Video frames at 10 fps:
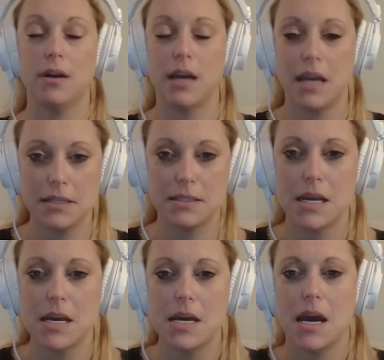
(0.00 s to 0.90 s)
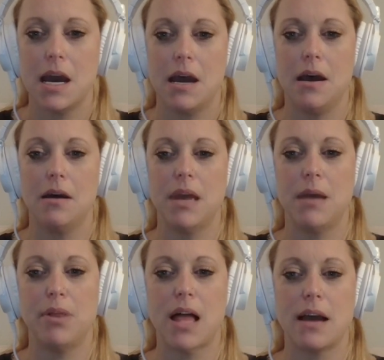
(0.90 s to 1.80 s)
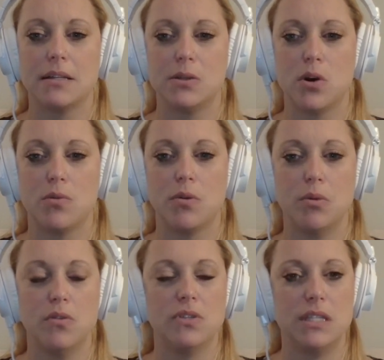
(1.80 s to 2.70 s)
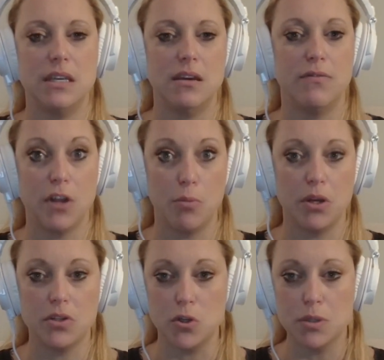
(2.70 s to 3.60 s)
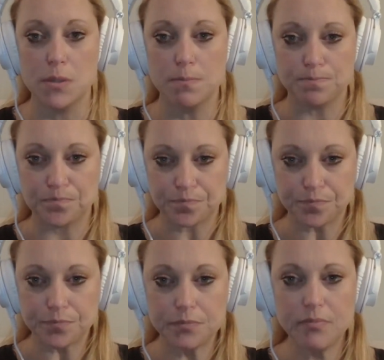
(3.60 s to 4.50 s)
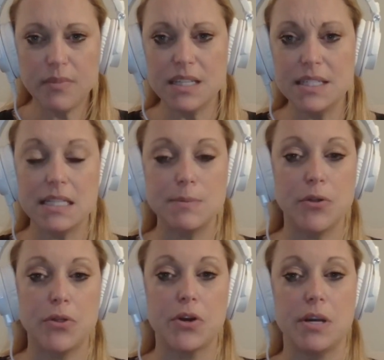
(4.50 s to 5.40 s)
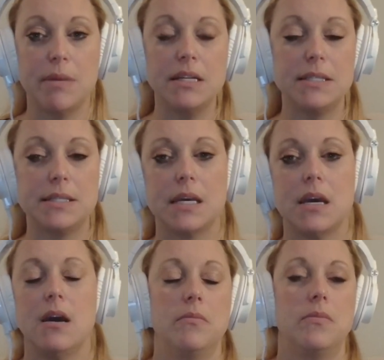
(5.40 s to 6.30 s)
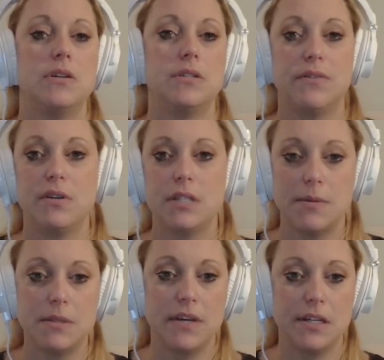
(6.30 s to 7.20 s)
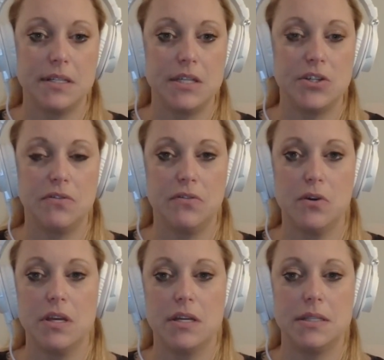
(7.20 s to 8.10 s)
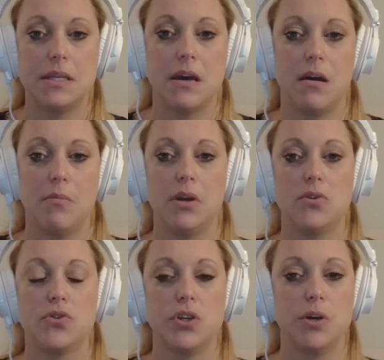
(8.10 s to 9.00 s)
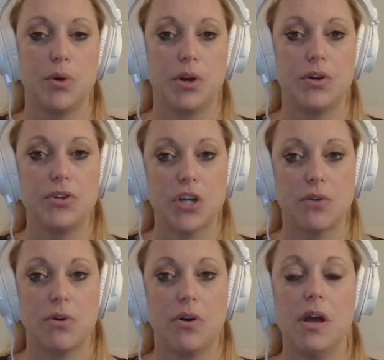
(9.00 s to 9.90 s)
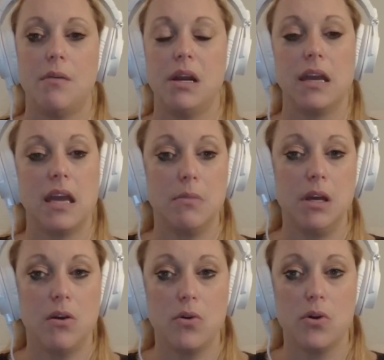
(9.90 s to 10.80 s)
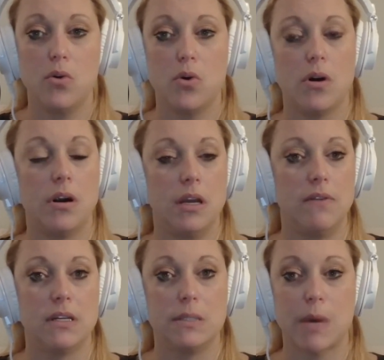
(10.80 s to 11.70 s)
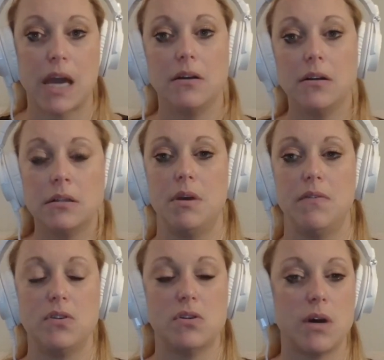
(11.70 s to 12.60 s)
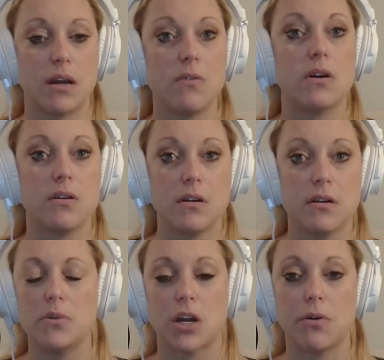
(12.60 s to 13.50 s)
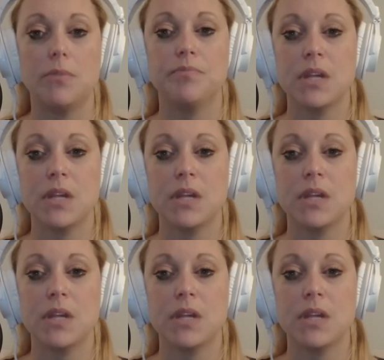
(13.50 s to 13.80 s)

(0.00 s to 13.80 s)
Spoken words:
I guess, and blocks or removes the fallopian tubes. Takes about 30 minutes. There's different types of anesthesia for this, but usually you're put under general, but it can be local or even a spinal if you don't want to go under general.